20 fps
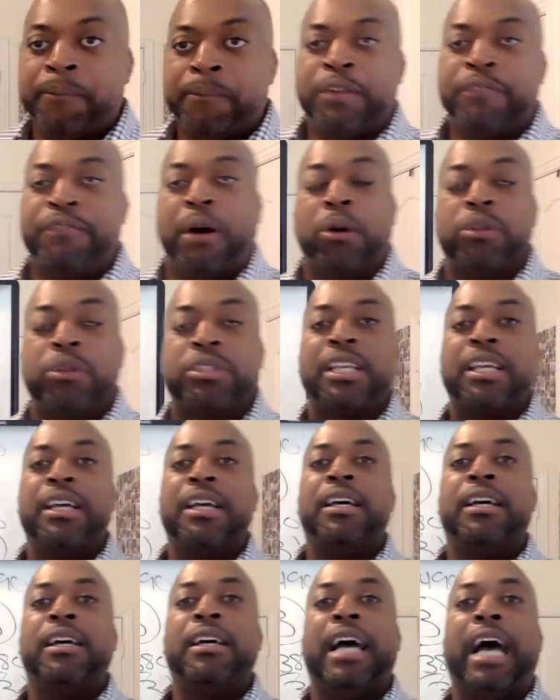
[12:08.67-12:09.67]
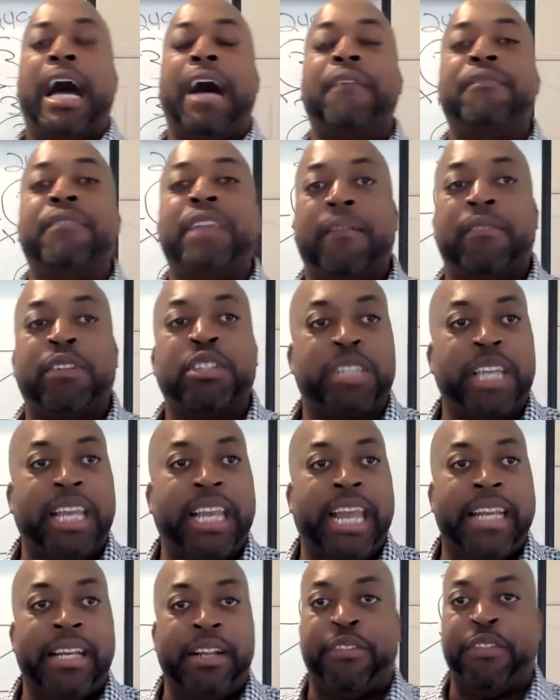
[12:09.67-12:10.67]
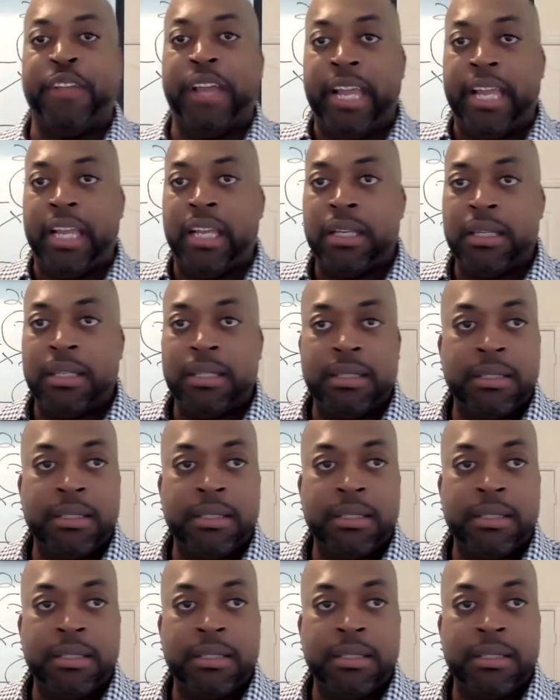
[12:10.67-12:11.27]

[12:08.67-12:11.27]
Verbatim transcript: Folks, I've never seen anything